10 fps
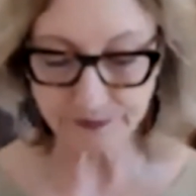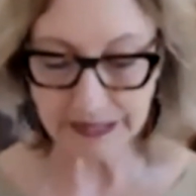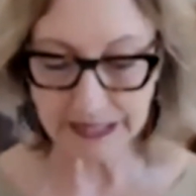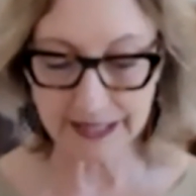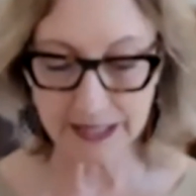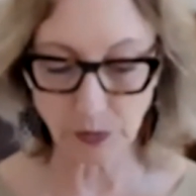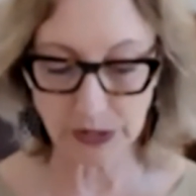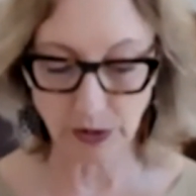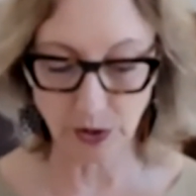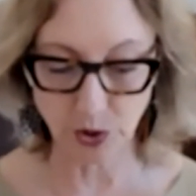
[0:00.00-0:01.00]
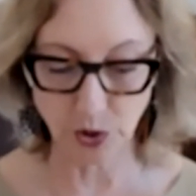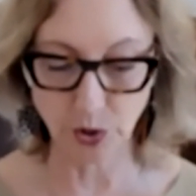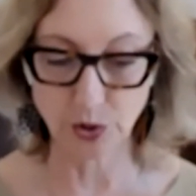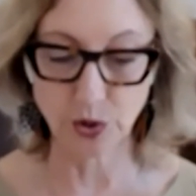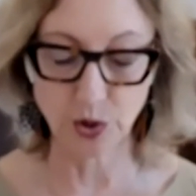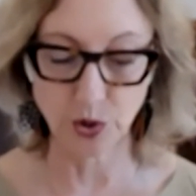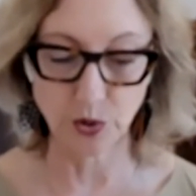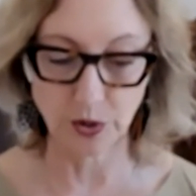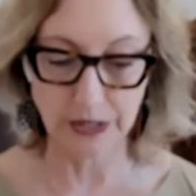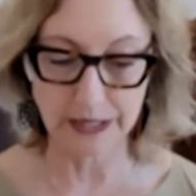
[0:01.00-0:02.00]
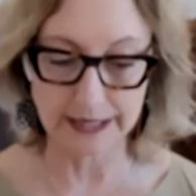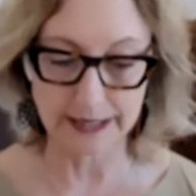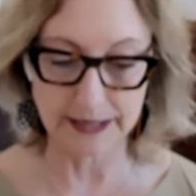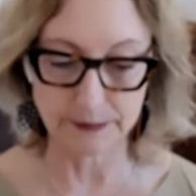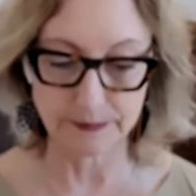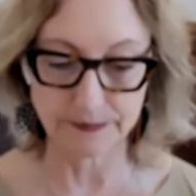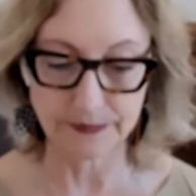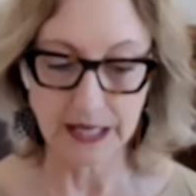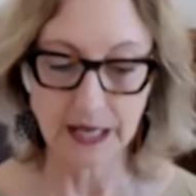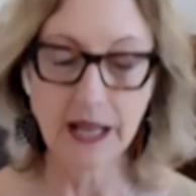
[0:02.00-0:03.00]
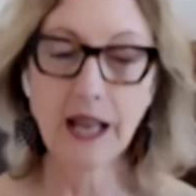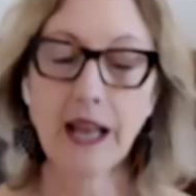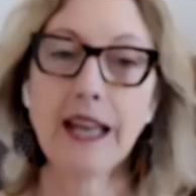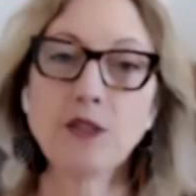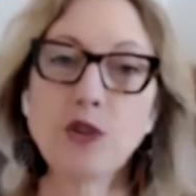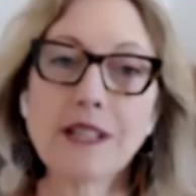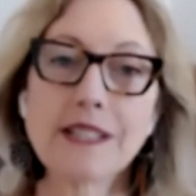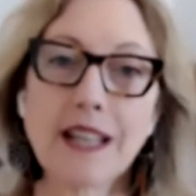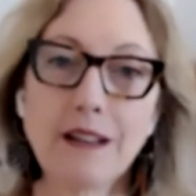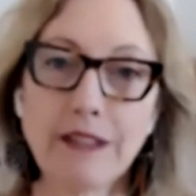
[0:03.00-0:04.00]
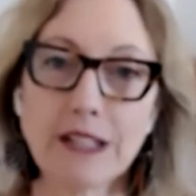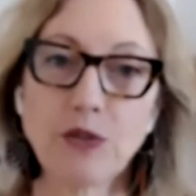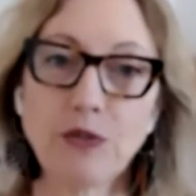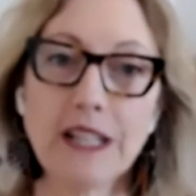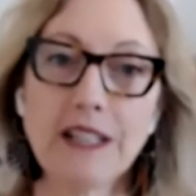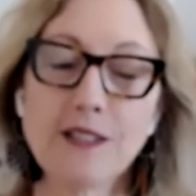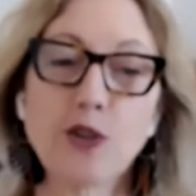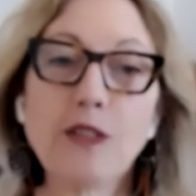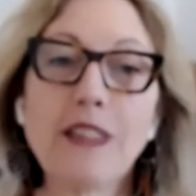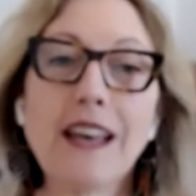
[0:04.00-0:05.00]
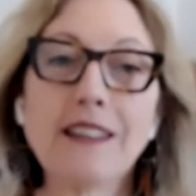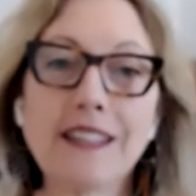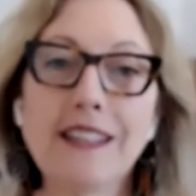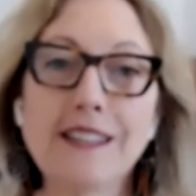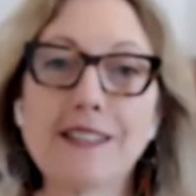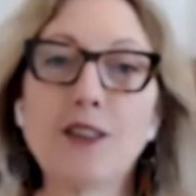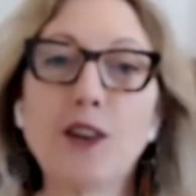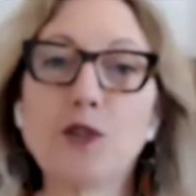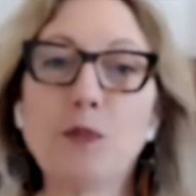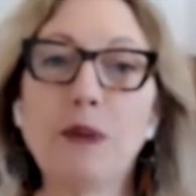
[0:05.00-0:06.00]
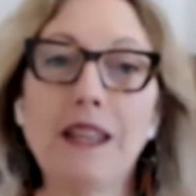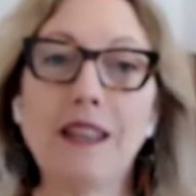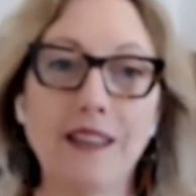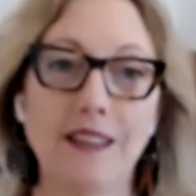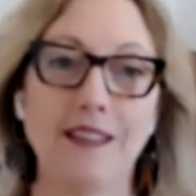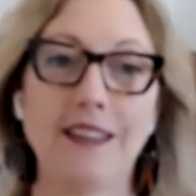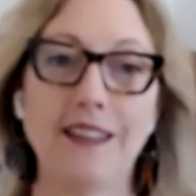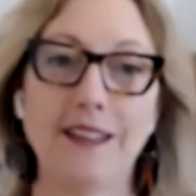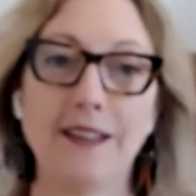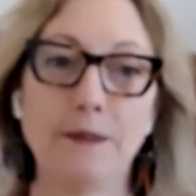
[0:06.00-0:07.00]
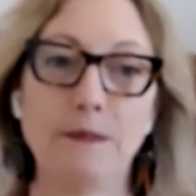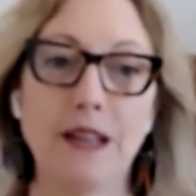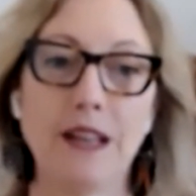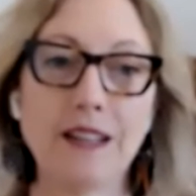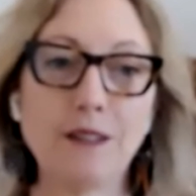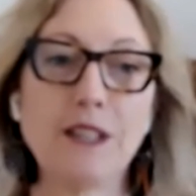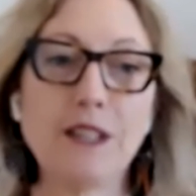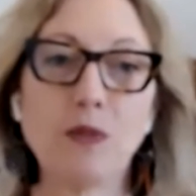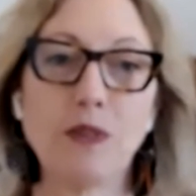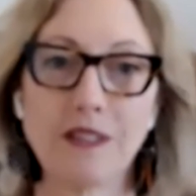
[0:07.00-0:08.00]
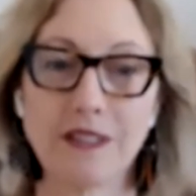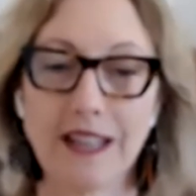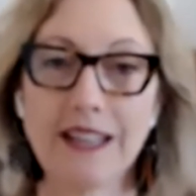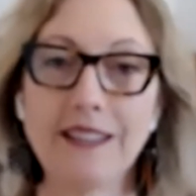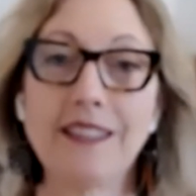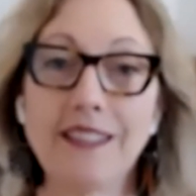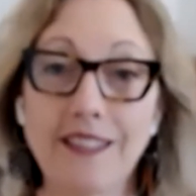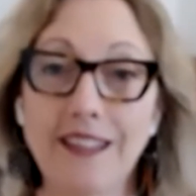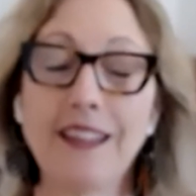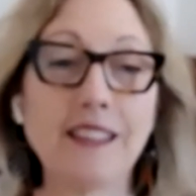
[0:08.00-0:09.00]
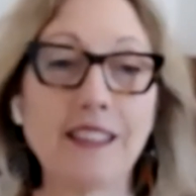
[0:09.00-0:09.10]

Then we're going to go to um, Andrea Salvatori. So that is going to be. Yep. Um, out of this world and Mm.